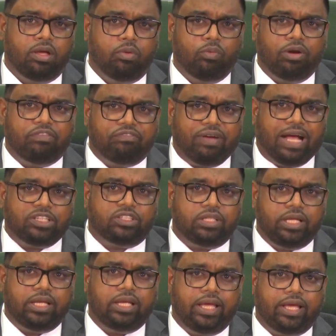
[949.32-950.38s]
We are
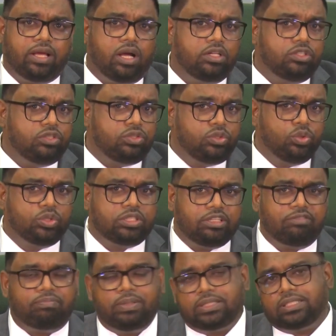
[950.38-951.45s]
fashioning a
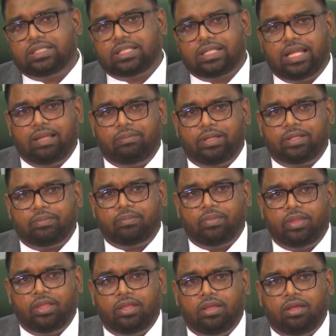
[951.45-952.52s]
conducive business climate
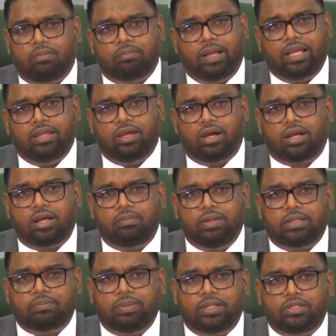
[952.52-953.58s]
by your
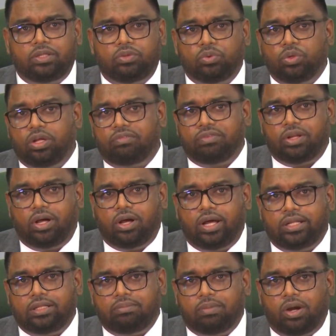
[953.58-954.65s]
commitment to the rule of law
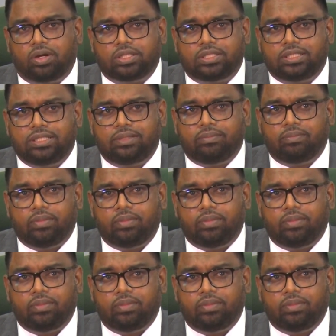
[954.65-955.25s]
and democracy,